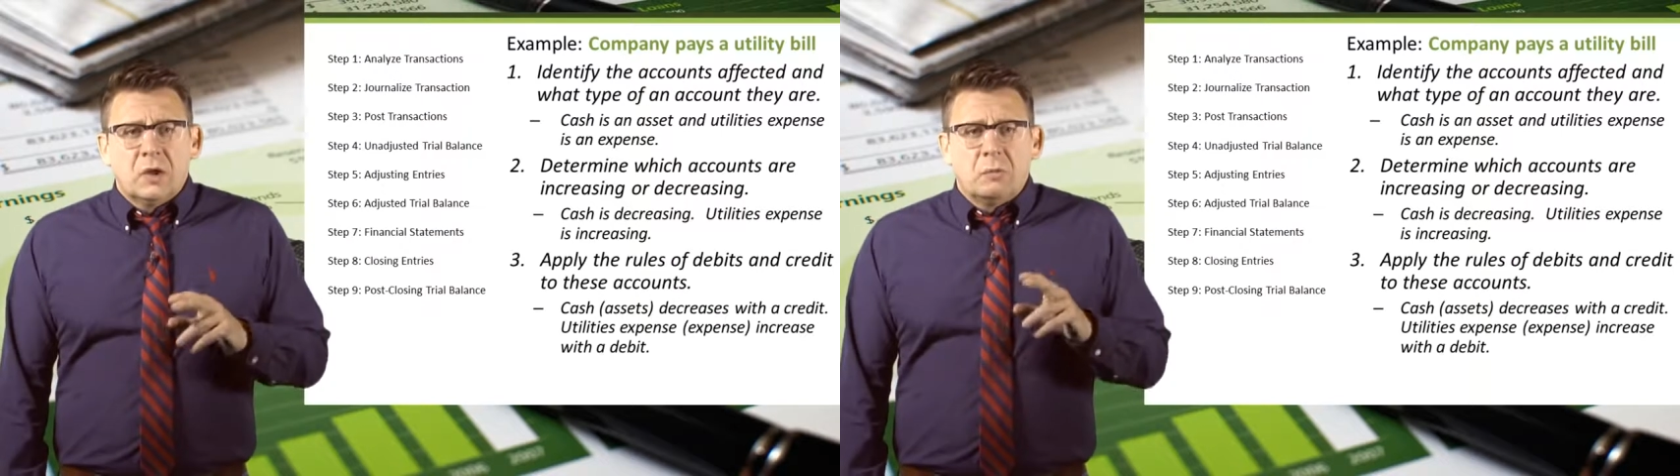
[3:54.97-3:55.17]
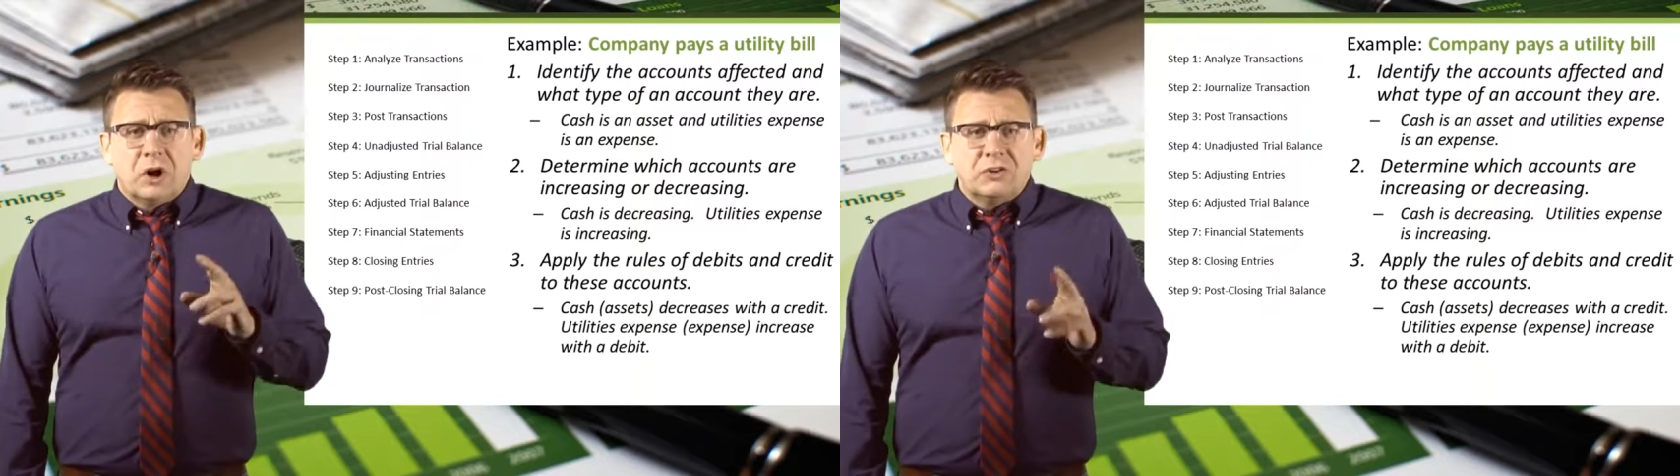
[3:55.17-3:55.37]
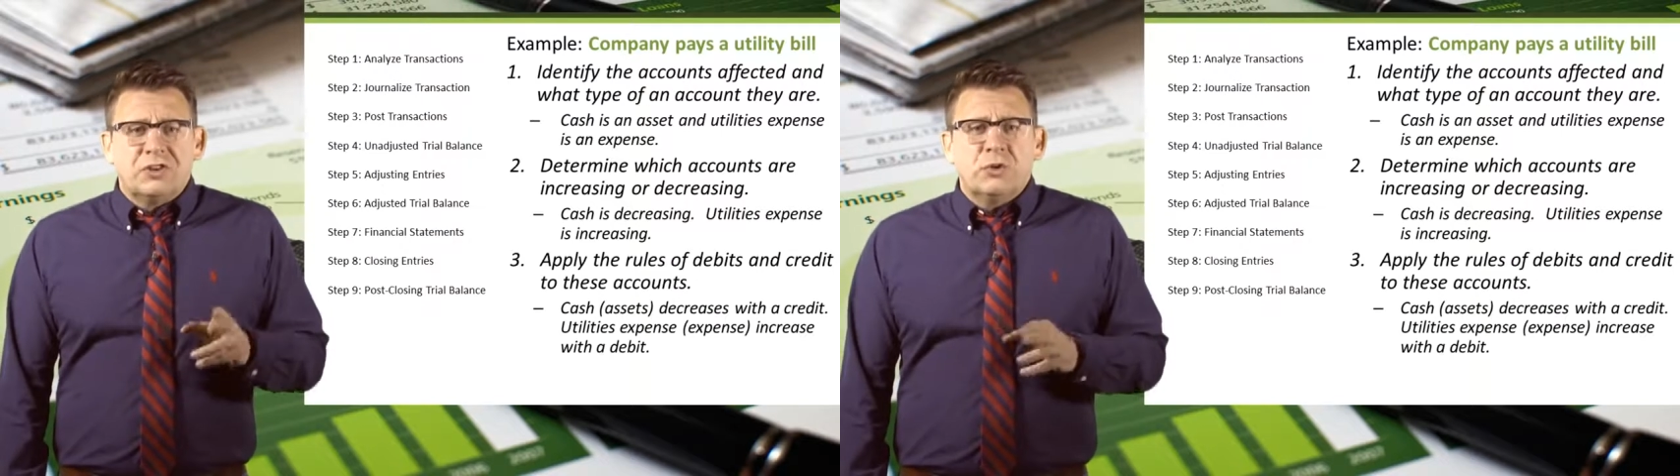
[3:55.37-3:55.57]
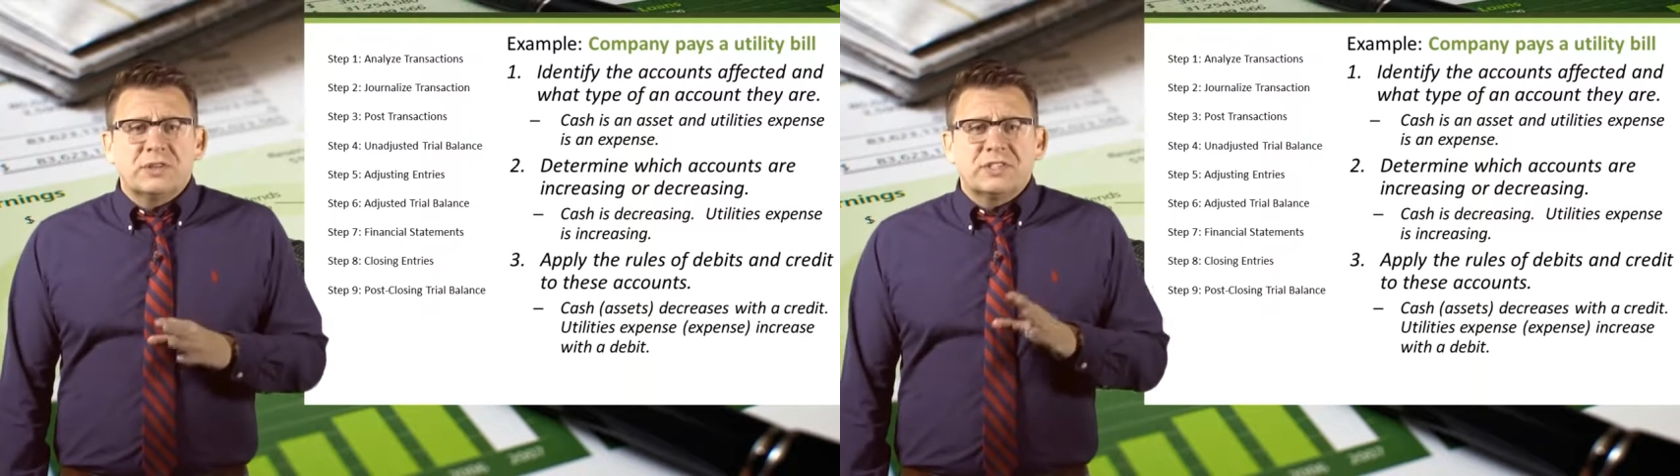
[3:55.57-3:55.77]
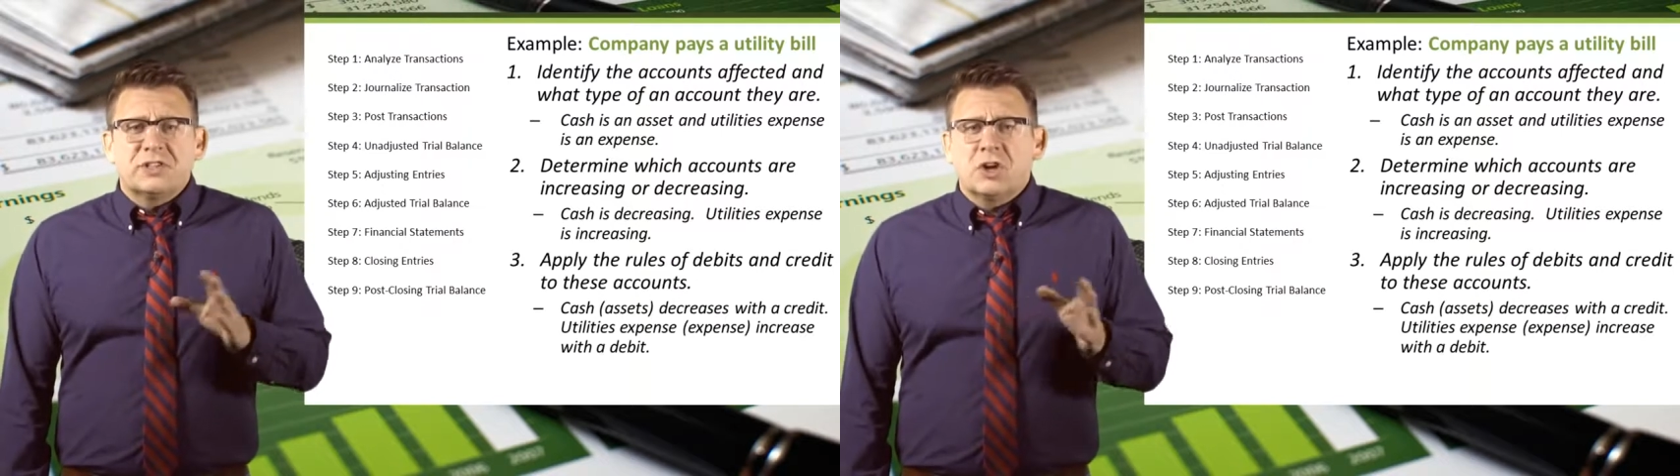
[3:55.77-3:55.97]
Part two
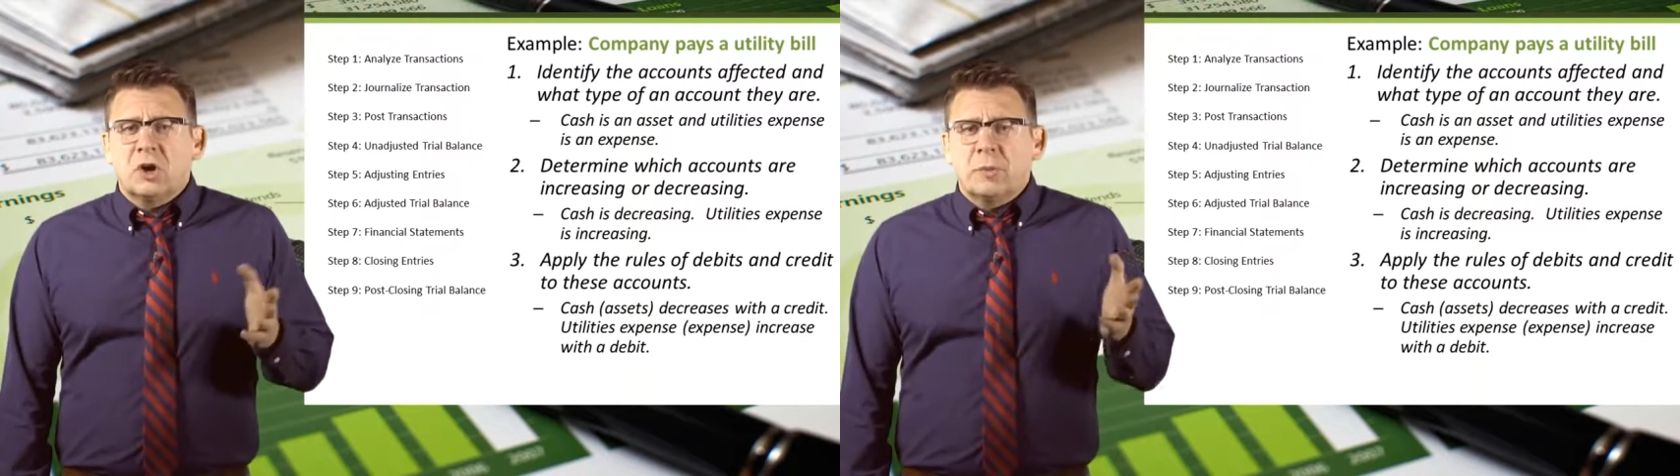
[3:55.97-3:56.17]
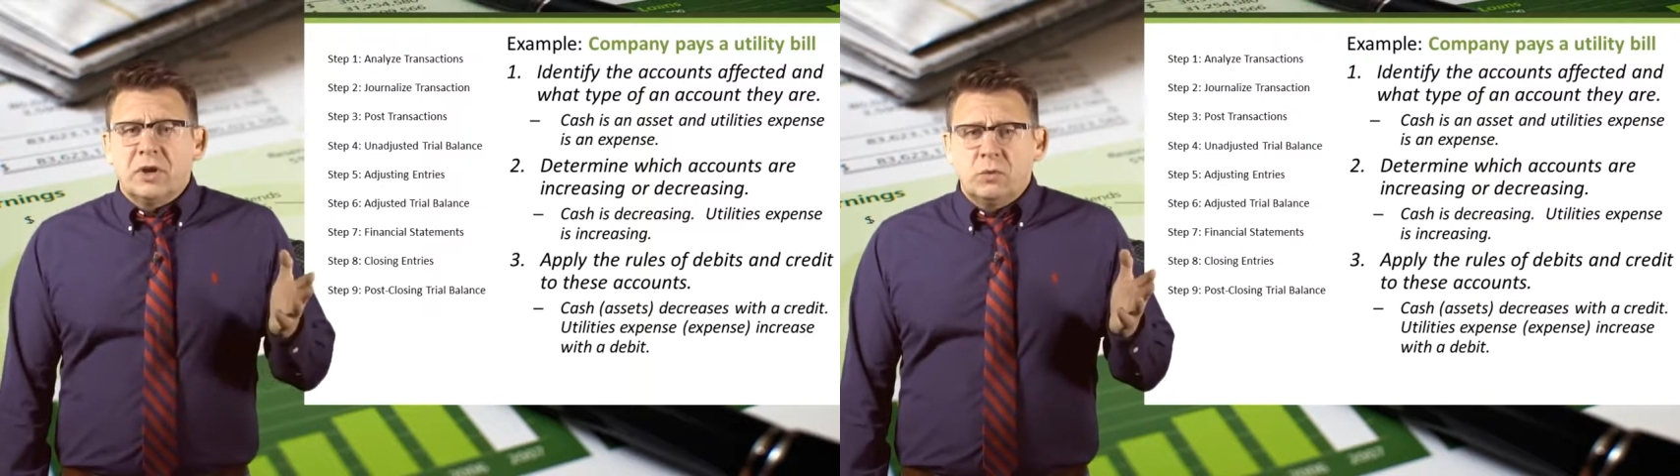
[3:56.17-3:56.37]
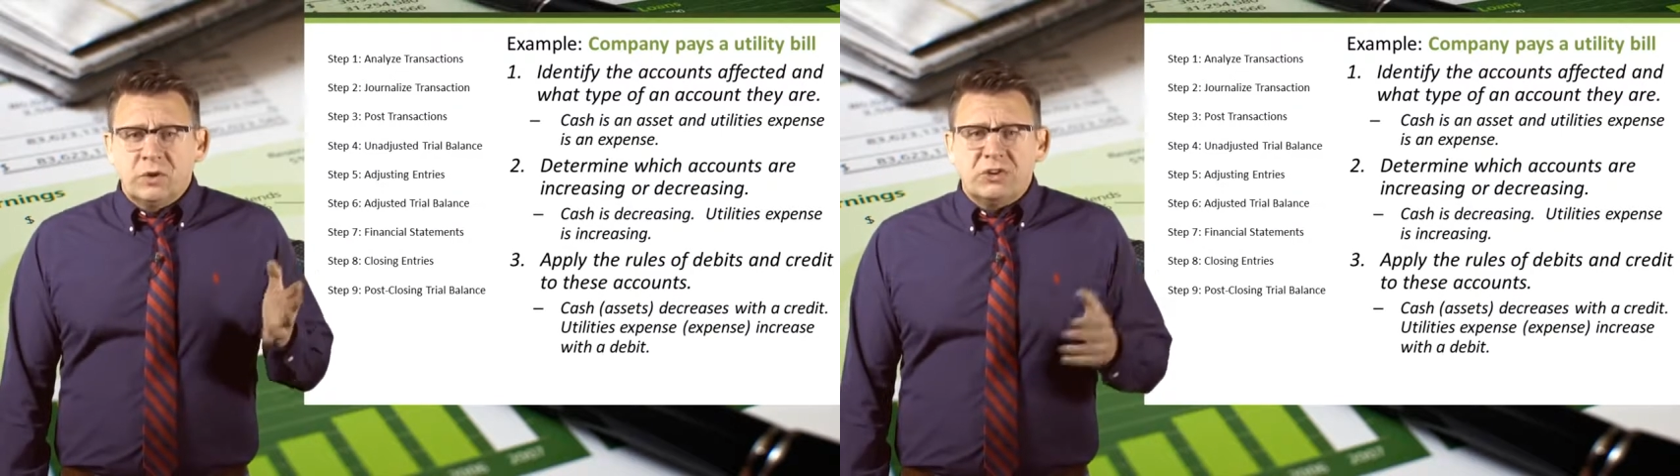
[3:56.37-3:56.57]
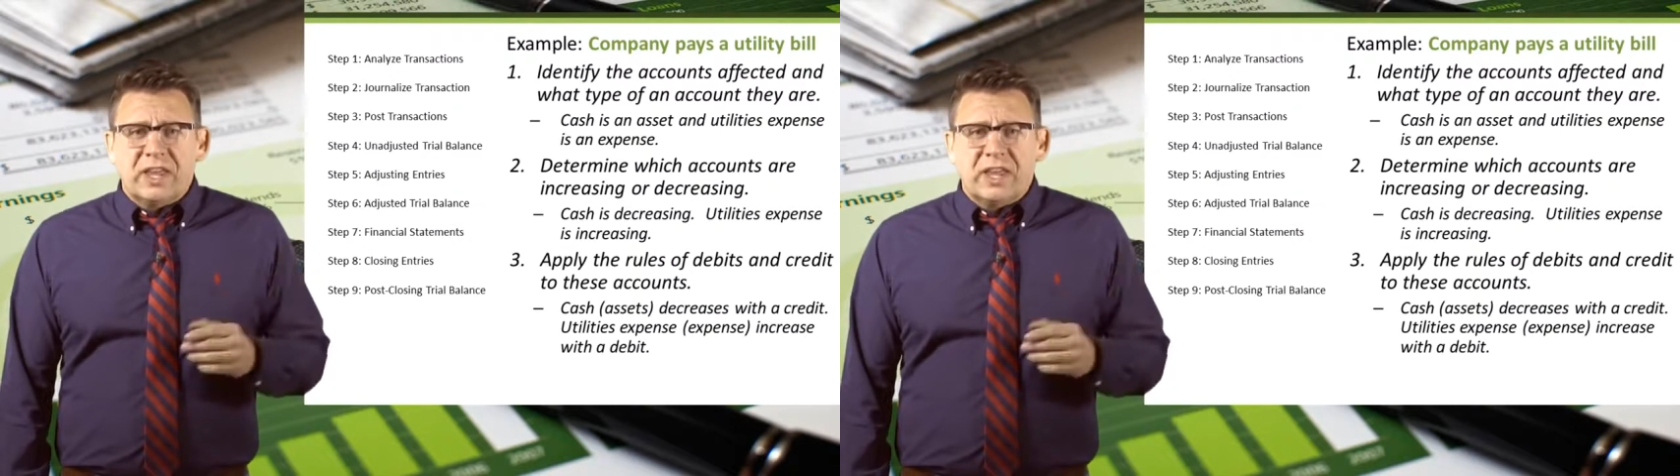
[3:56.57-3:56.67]
is determine which